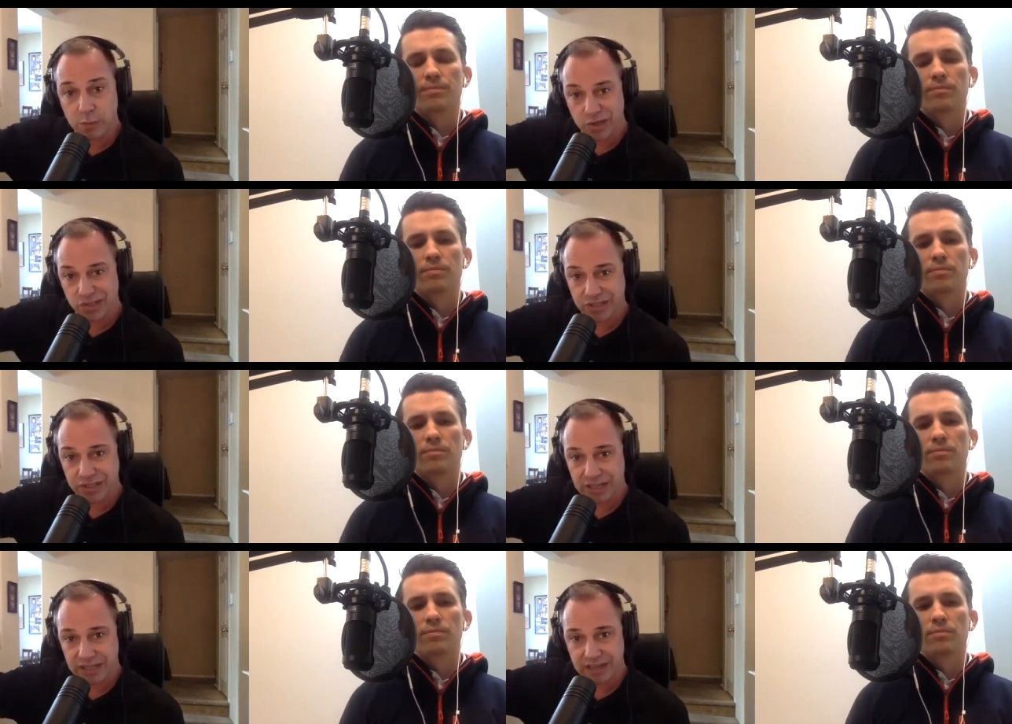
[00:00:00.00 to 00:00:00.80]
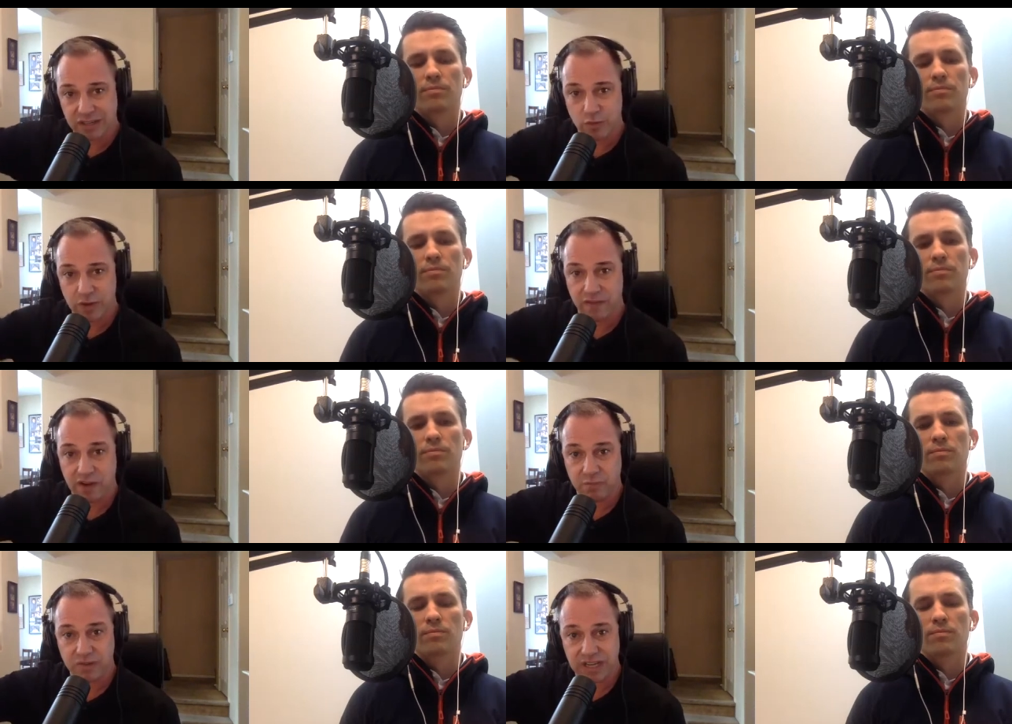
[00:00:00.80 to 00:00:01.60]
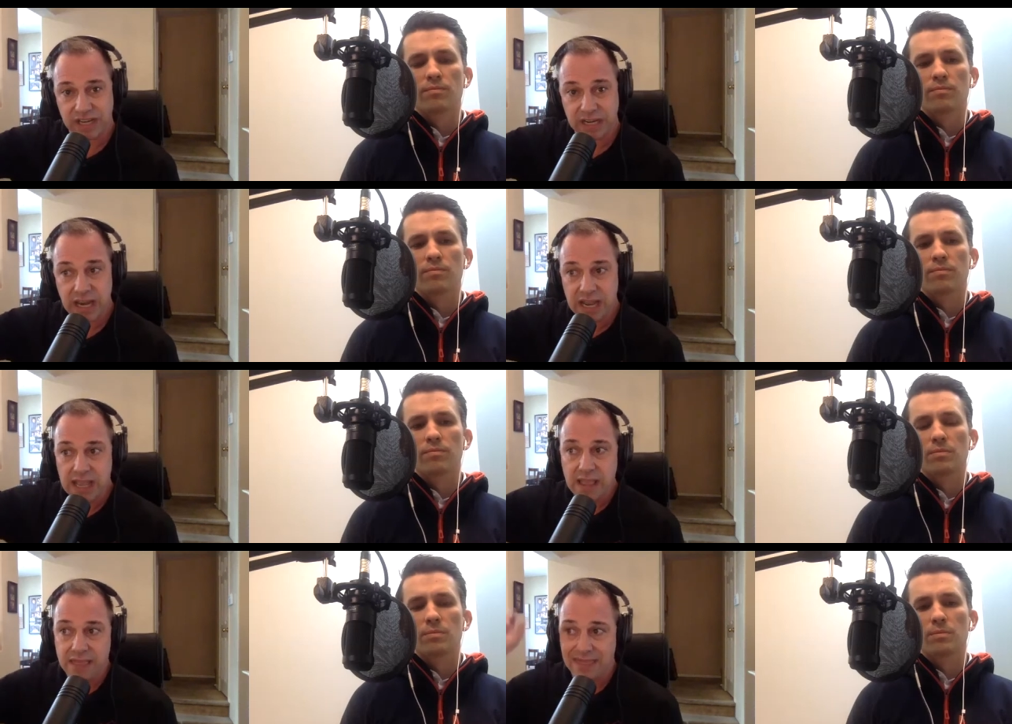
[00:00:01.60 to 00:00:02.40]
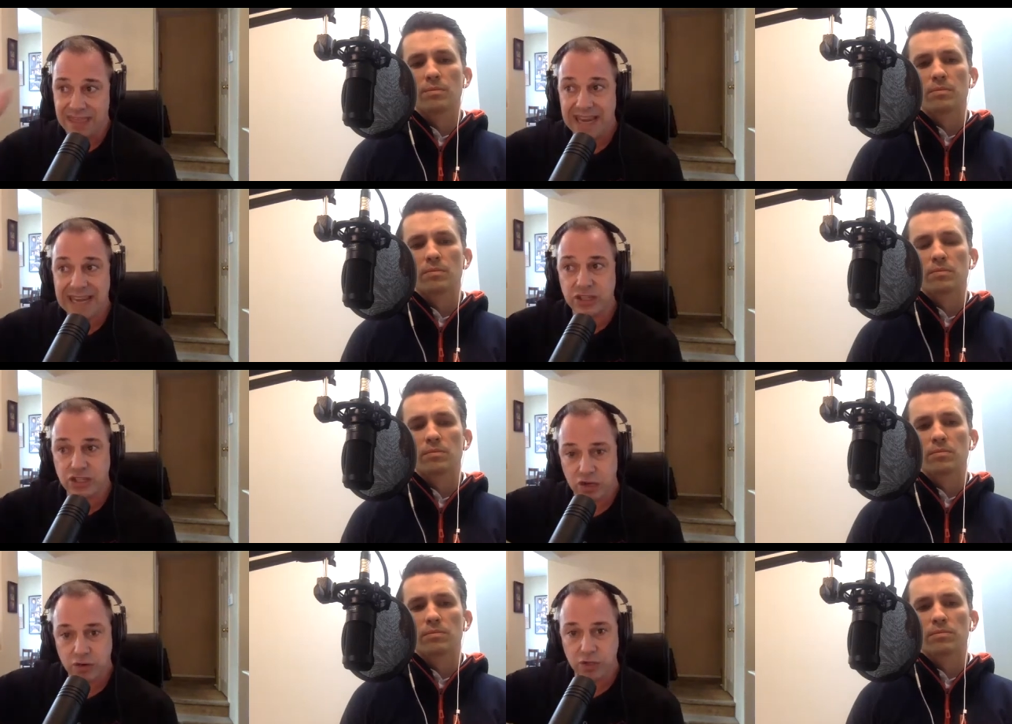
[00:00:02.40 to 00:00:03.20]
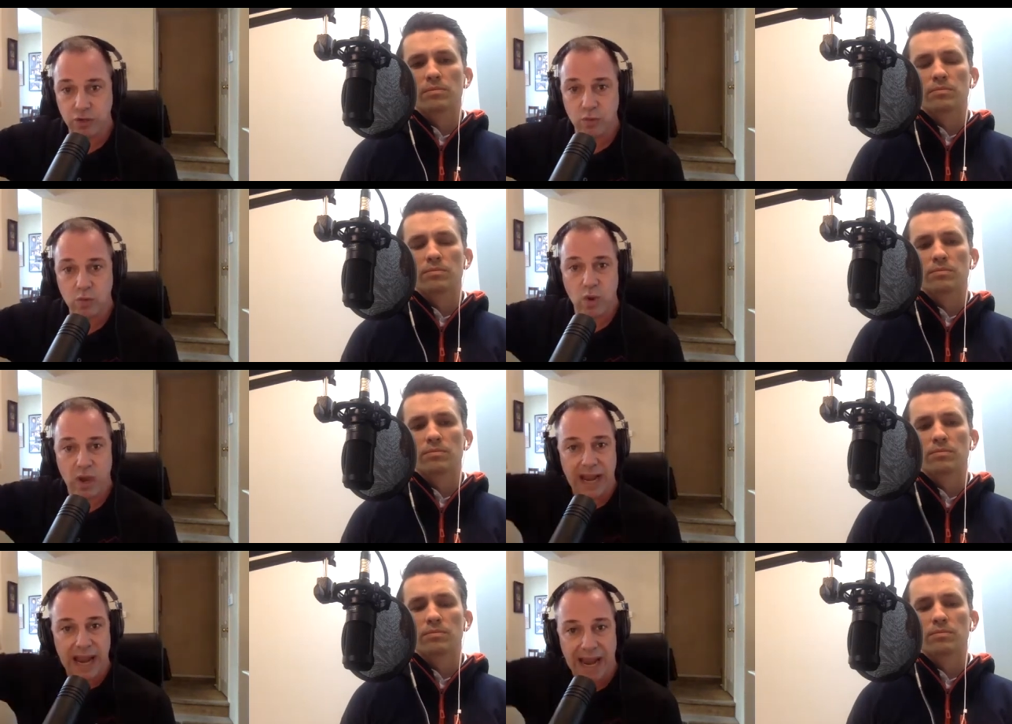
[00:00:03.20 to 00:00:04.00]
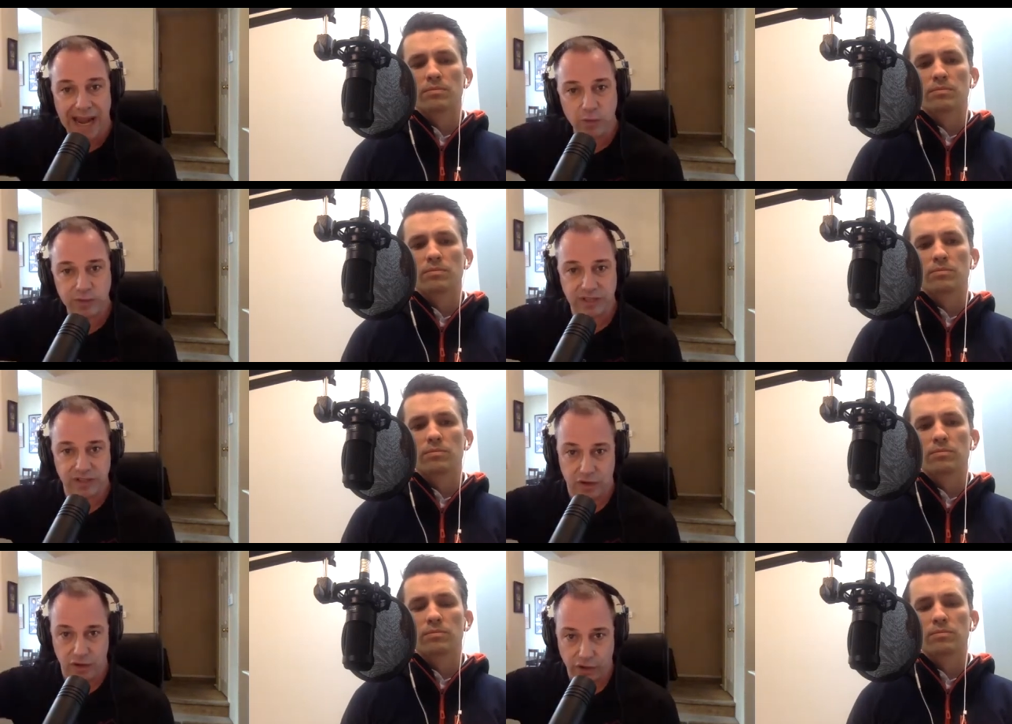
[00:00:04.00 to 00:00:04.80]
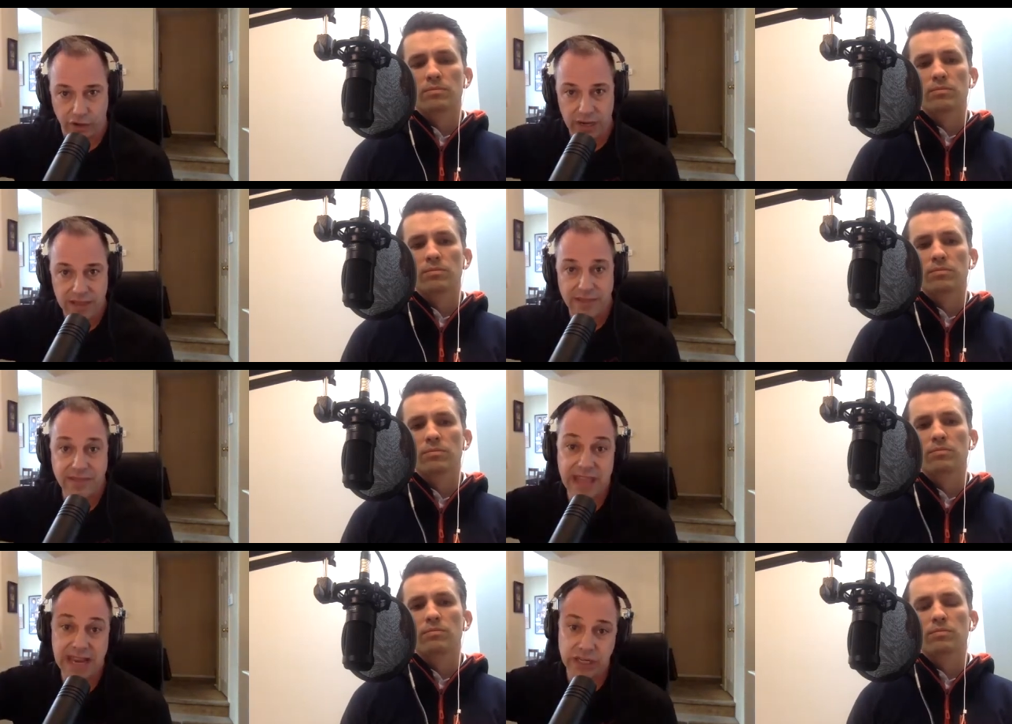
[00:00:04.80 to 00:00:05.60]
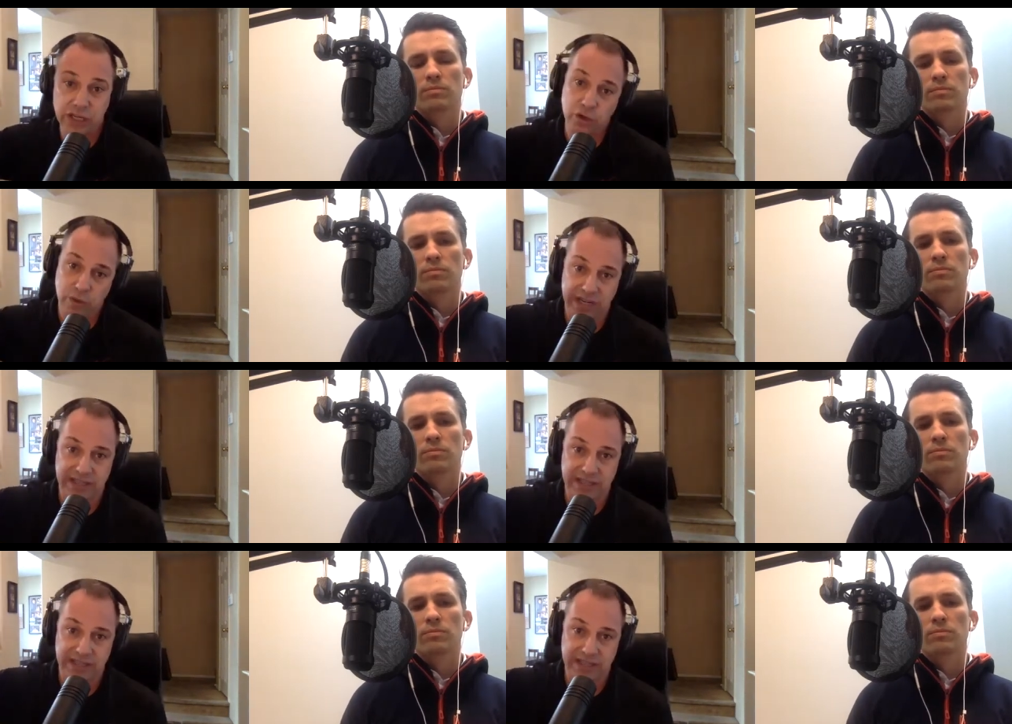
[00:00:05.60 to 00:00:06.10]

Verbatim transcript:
Speaker 1: person that's got 25%, they can show you what houses are. Then you can